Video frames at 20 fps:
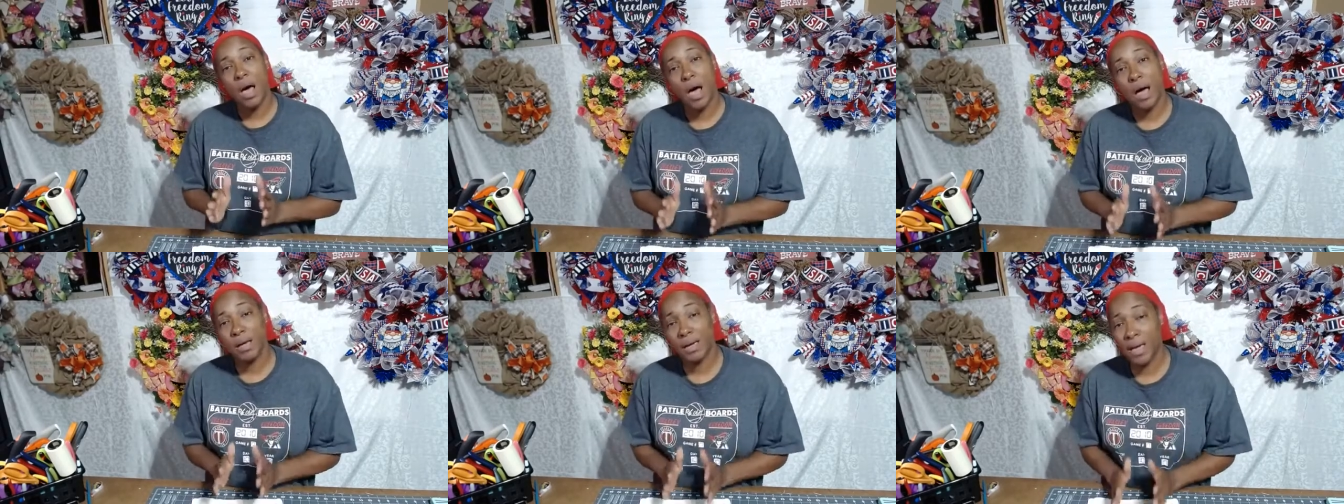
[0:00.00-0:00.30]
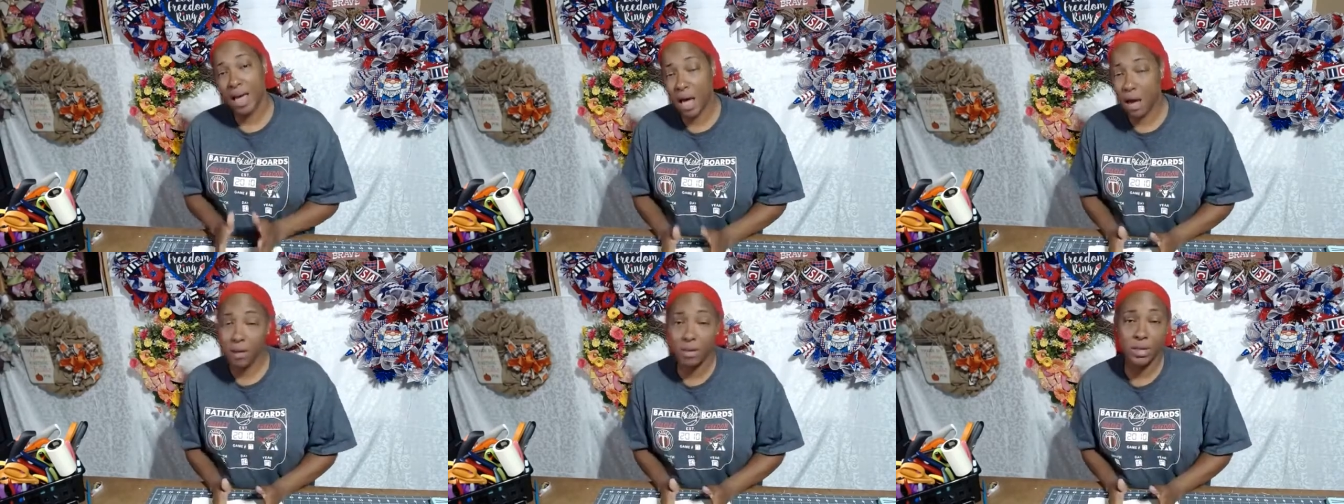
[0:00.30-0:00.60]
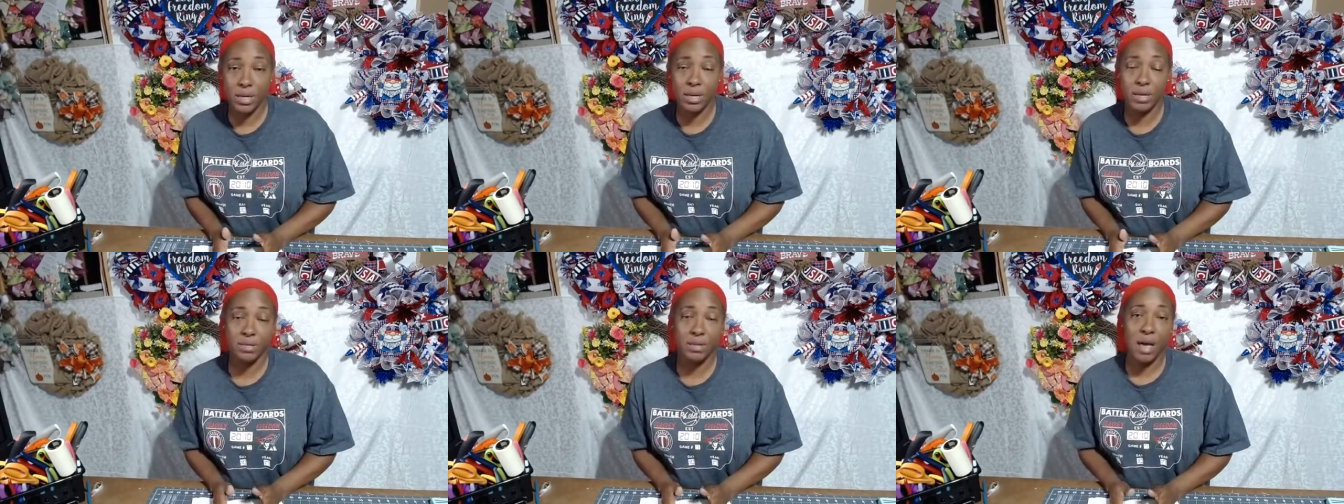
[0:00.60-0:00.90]
I
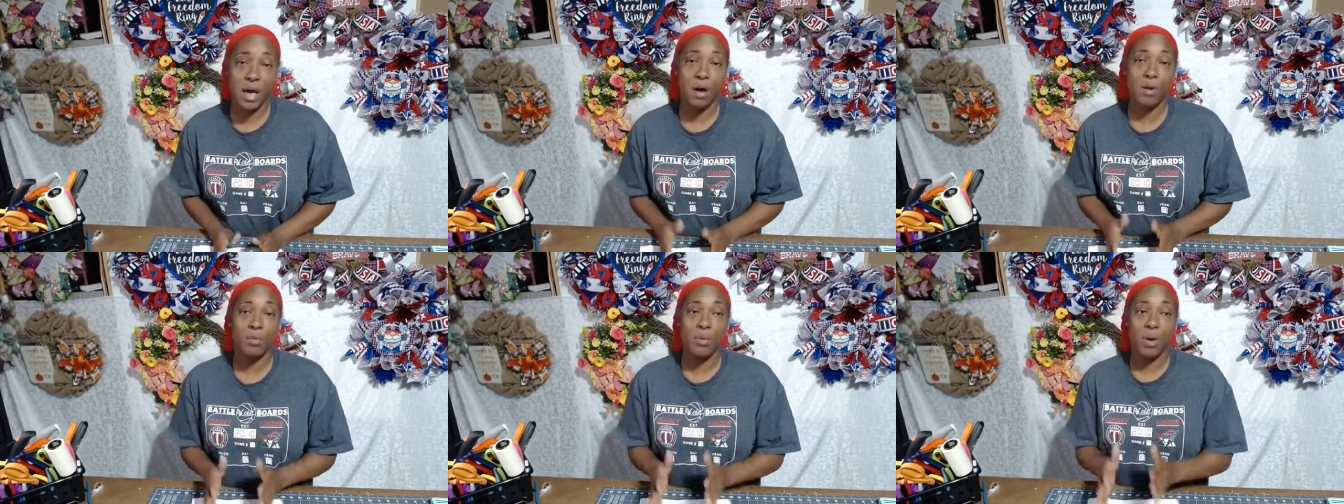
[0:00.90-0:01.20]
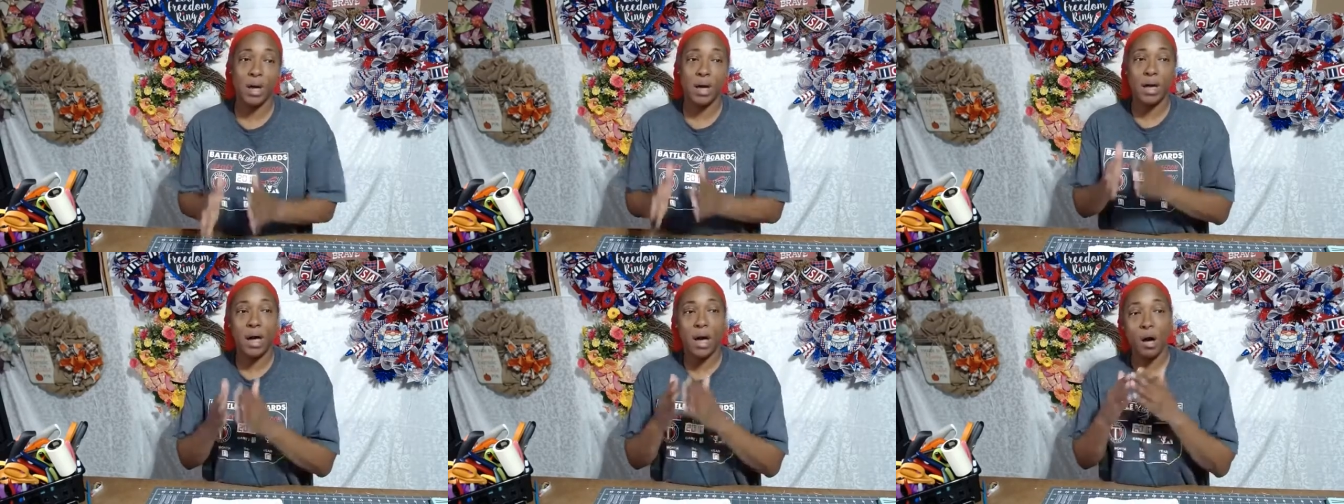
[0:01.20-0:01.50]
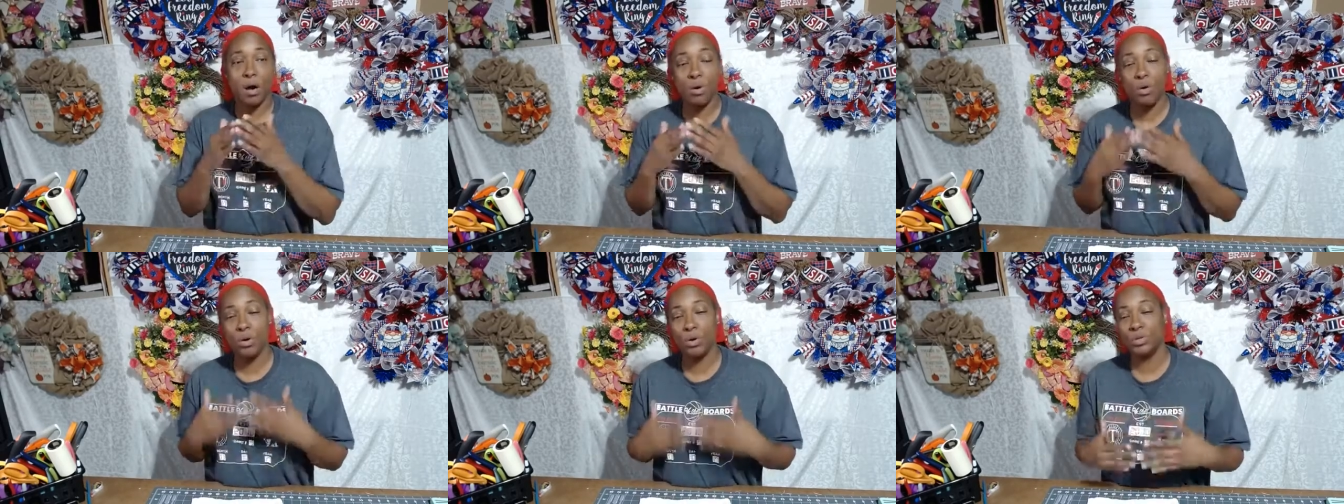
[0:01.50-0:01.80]
calculate it that way.
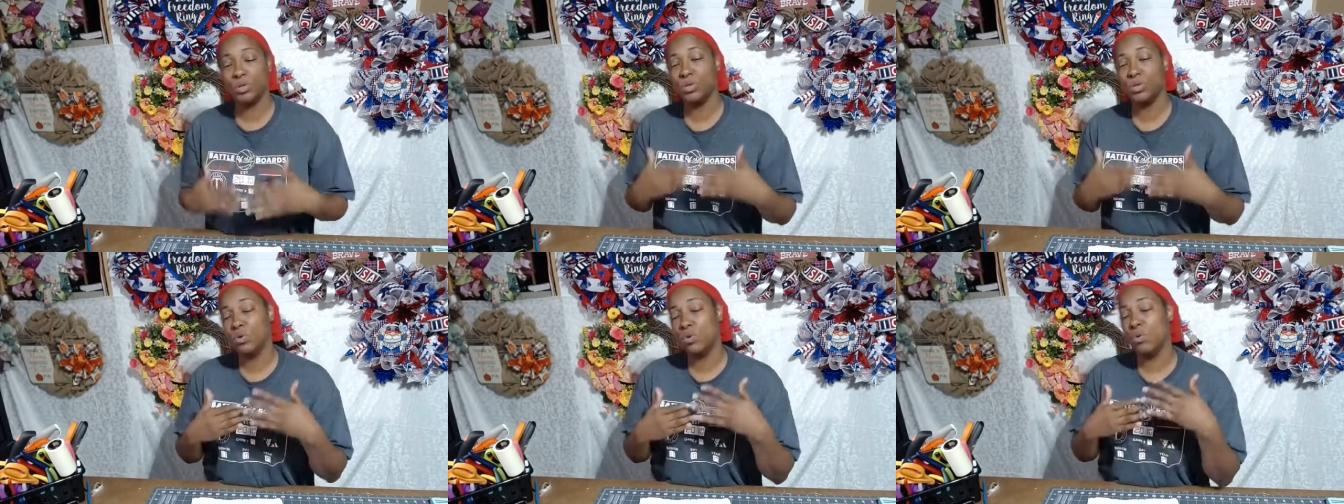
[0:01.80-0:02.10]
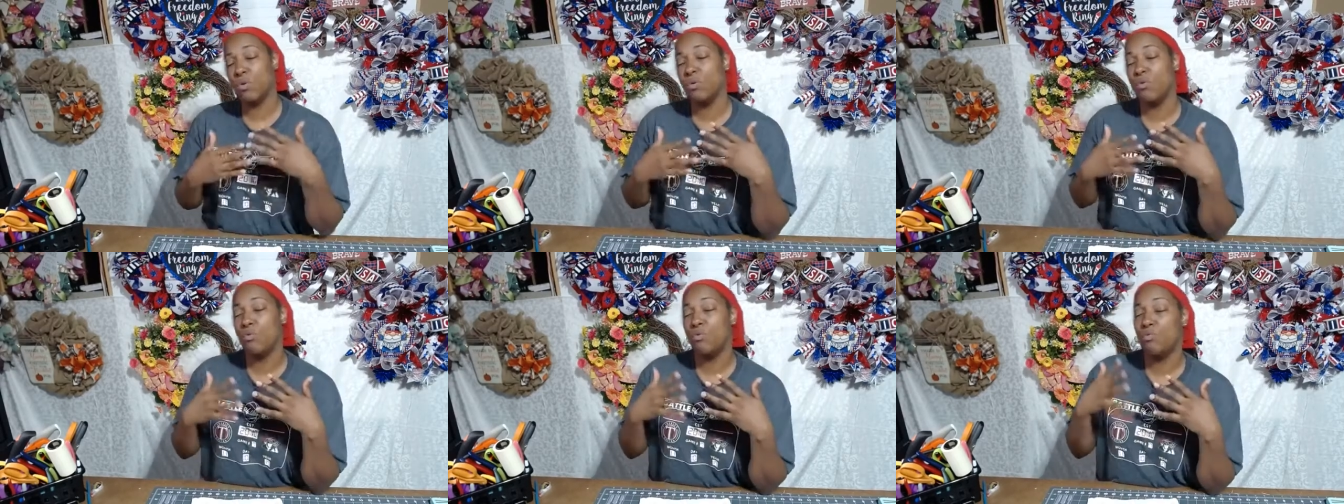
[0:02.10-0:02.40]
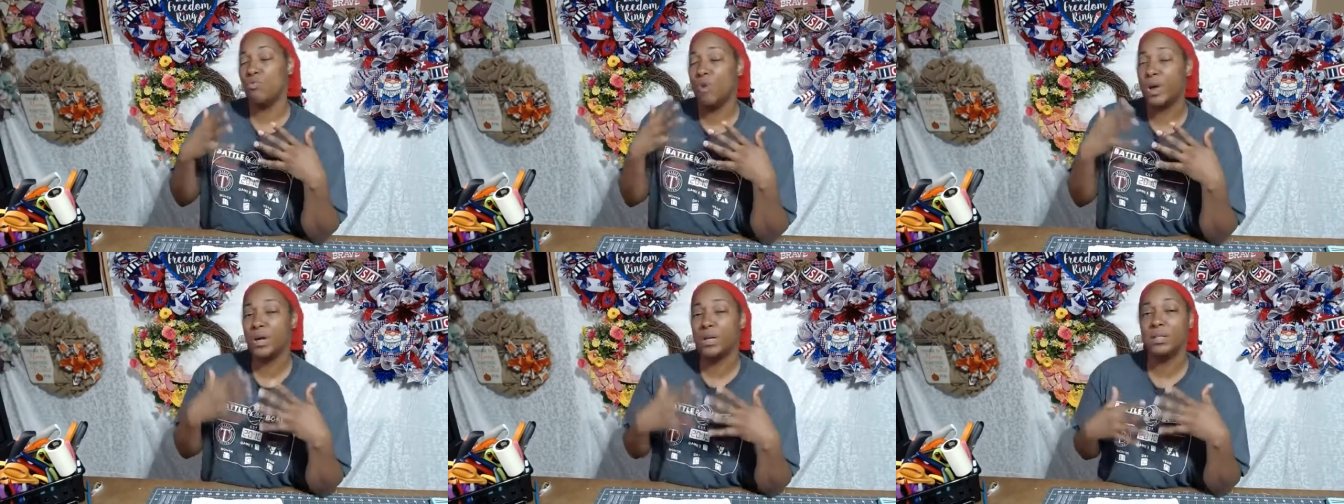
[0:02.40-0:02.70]
I also
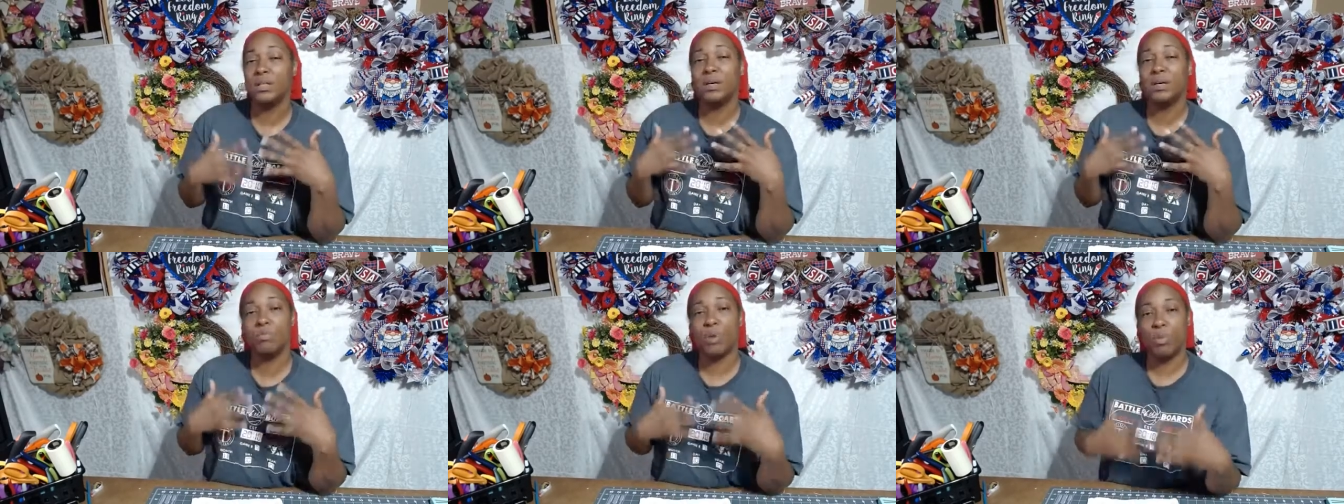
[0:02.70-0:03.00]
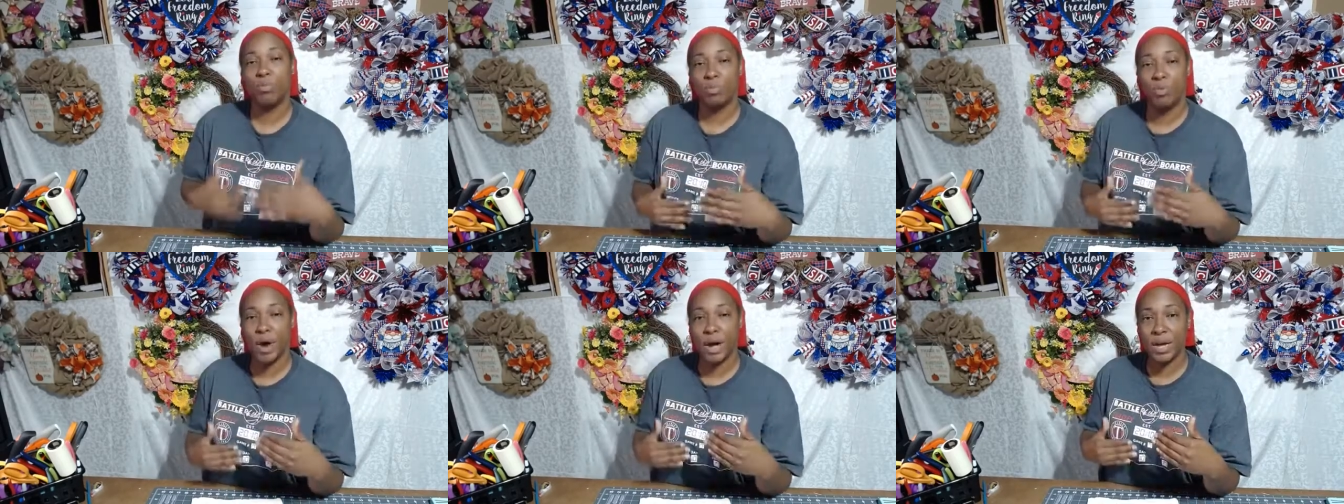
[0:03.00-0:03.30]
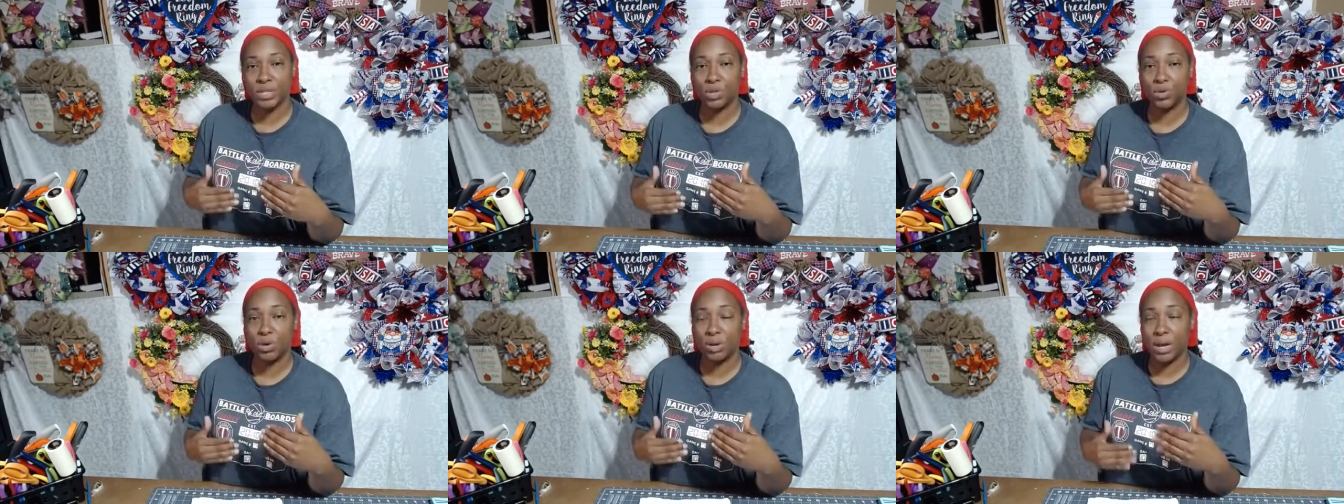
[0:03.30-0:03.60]
regulate my
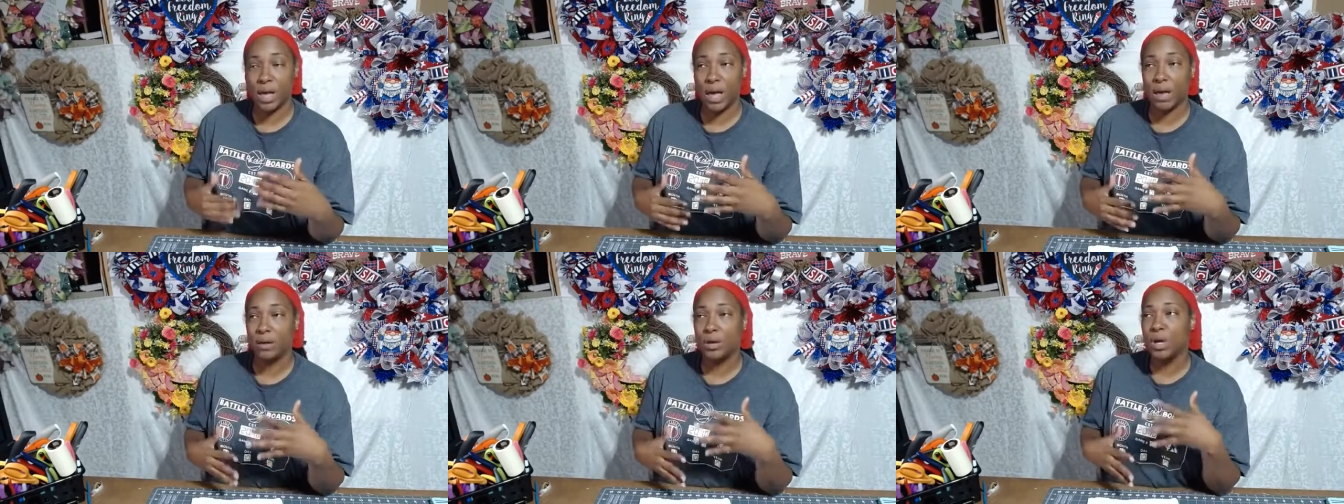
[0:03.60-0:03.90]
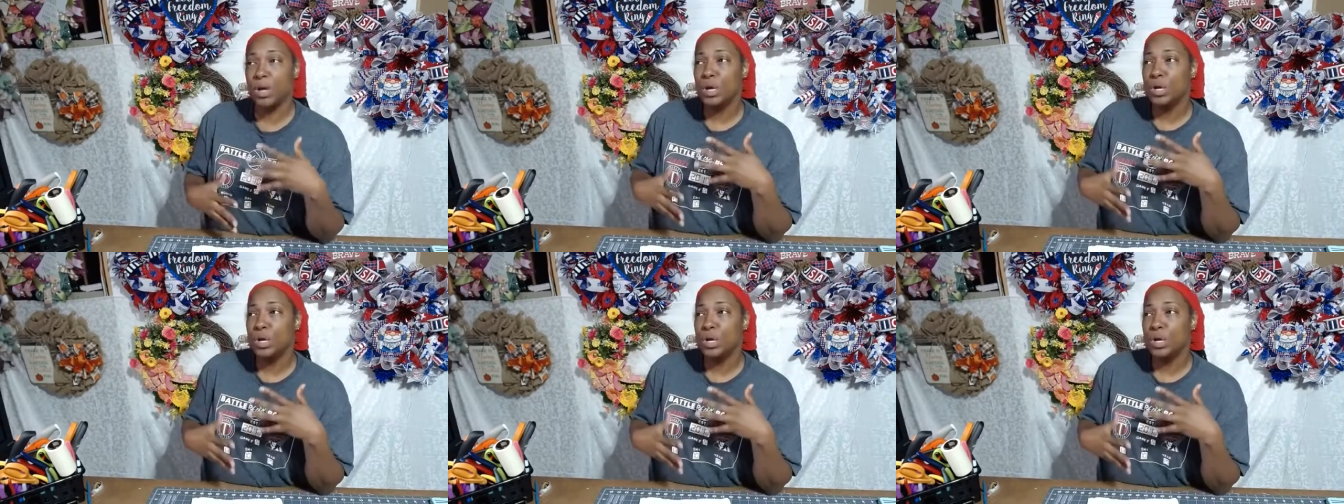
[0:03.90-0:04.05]
price on that.